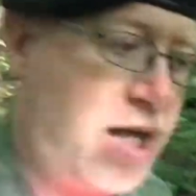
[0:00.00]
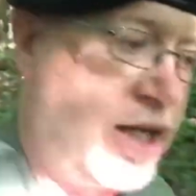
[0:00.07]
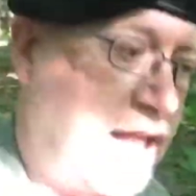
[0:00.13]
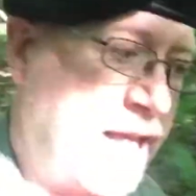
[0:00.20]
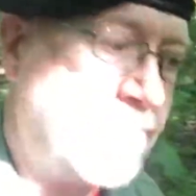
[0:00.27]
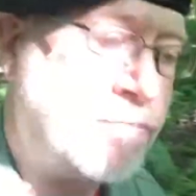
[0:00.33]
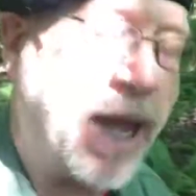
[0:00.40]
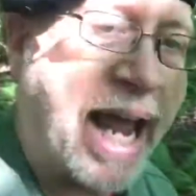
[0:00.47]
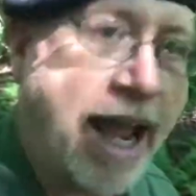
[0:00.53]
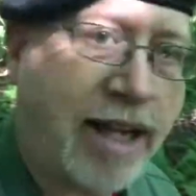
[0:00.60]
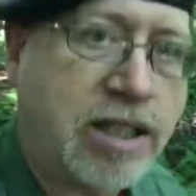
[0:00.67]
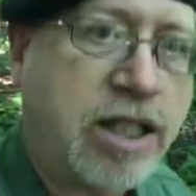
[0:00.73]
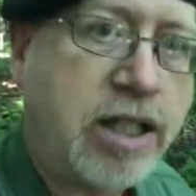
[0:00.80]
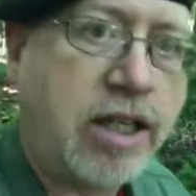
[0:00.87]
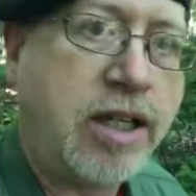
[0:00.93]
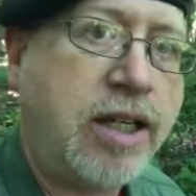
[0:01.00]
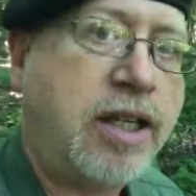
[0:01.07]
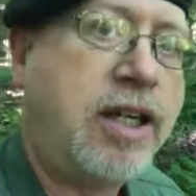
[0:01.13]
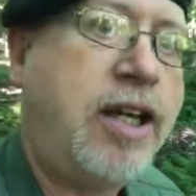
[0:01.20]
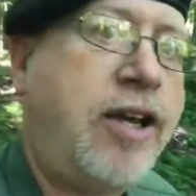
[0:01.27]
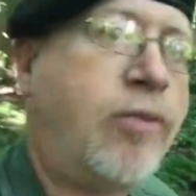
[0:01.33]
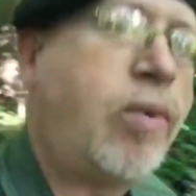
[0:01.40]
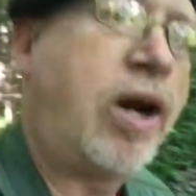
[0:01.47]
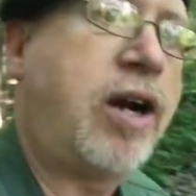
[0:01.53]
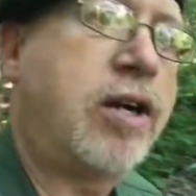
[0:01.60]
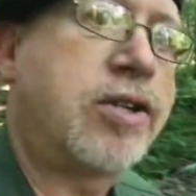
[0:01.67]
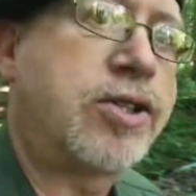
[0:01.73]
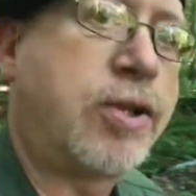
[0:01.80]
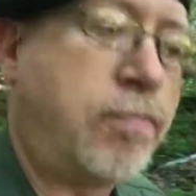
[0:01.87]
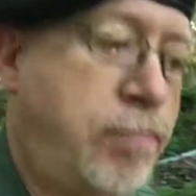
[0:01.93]
impact,
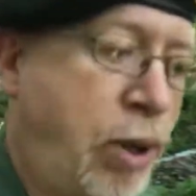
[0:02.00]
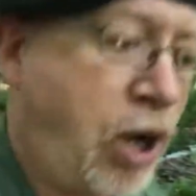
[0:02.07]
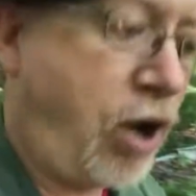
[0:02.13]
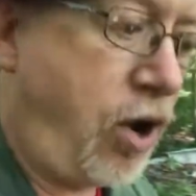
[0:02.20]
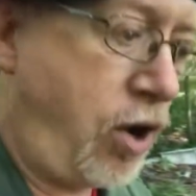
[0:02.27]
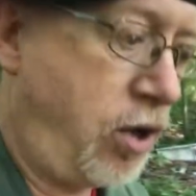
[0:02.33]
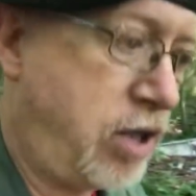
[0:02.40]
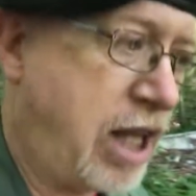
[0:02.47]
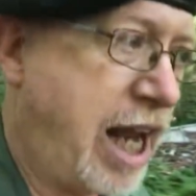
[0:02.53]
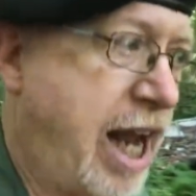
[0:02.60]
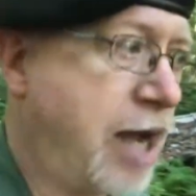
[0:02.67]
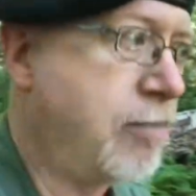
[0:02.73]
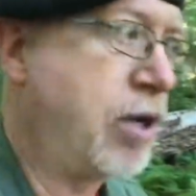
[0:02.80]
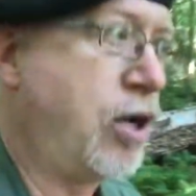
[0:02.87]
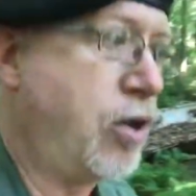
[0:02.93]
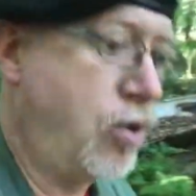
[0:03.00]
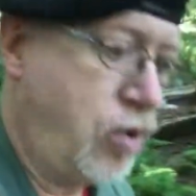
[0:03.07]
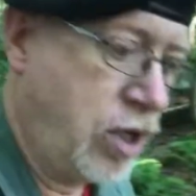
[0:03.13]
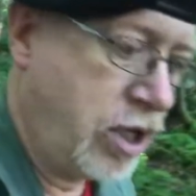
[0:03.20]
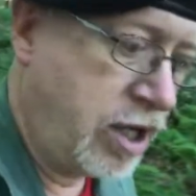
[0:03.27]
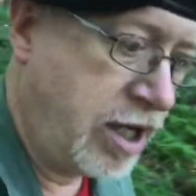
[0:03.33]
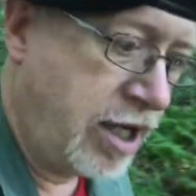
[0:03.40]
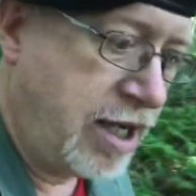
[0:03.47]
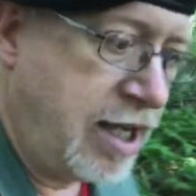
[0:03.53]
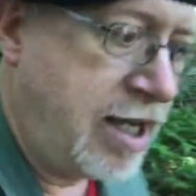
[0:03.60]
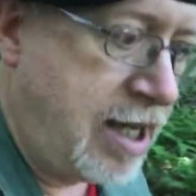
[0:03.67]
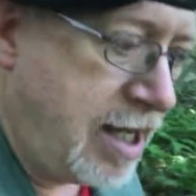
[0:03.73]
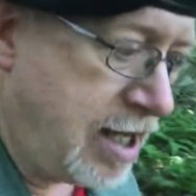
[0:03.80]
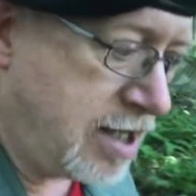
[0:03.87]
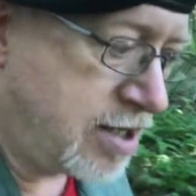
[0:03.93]
whereas the ball ammo
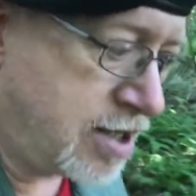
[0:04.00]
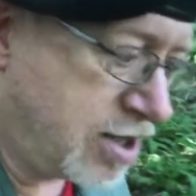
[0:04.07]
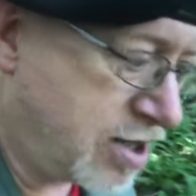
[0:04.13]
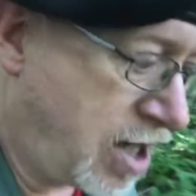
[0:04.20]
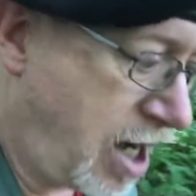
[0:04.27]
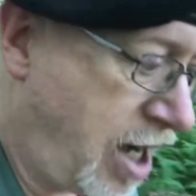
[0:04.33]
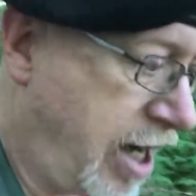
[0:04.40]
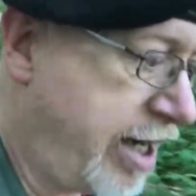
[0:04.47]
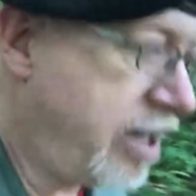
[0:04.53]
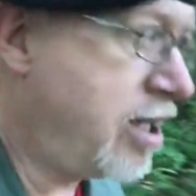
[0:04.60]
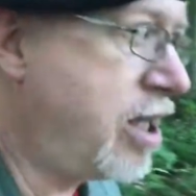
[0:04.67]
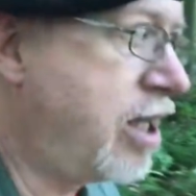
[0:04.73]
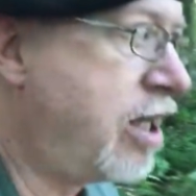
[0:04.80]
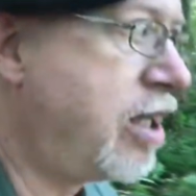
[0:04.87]
is designed